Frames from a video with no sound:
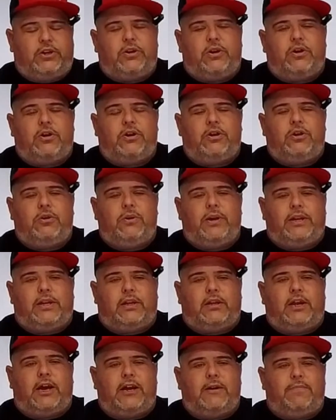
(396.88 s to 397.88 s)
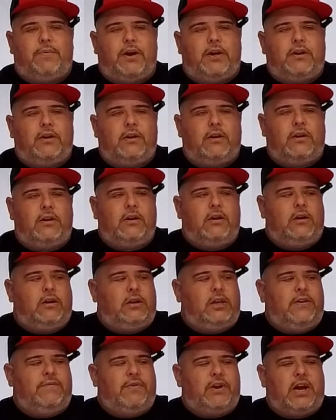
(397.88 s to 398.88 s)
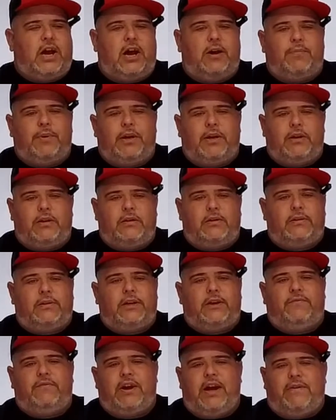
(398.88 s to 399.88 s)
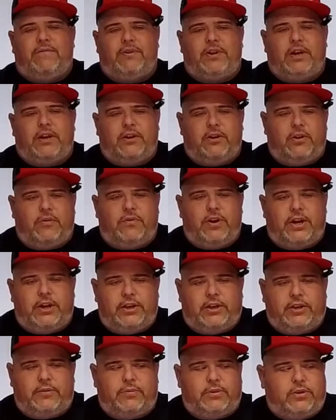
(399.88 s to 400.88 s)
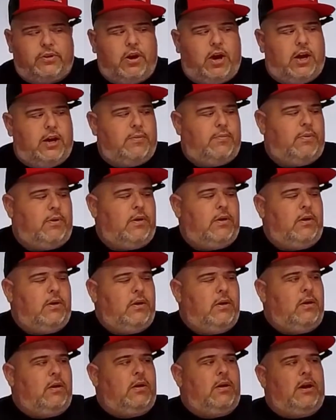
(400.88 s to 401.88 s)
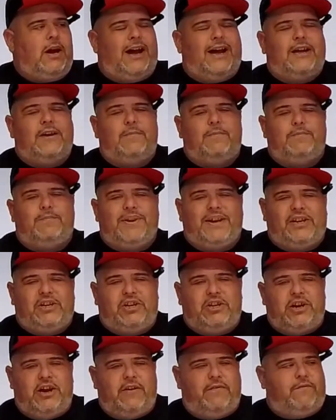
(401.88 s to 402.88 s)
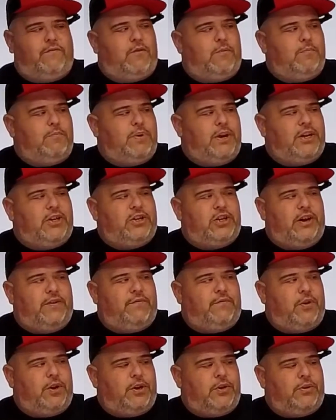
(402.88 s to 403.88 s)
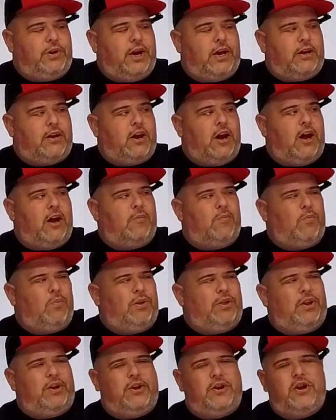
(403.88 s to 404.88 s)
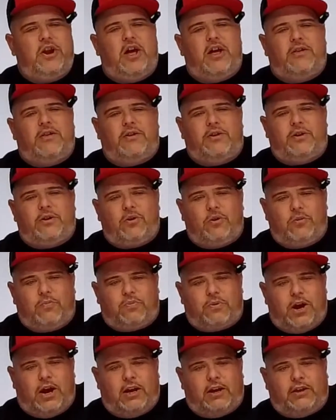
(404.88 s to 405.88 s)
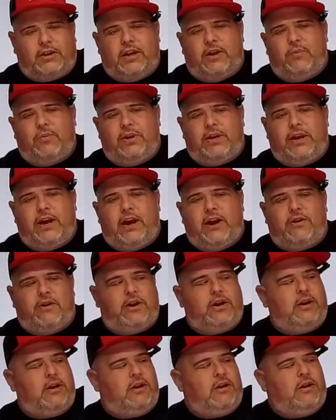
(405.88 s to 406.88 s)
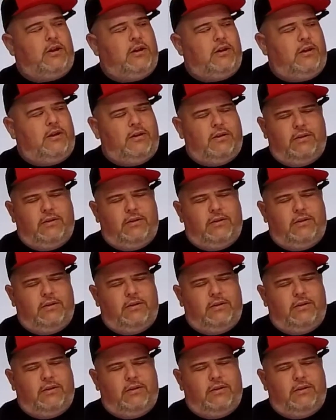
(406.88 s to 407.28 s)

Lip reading: Make sure you hit the like button, leave a comment. If you haven't done it already, subscribe. I am Big Jeff from BigJeffAudio.com with another cool product that we carry.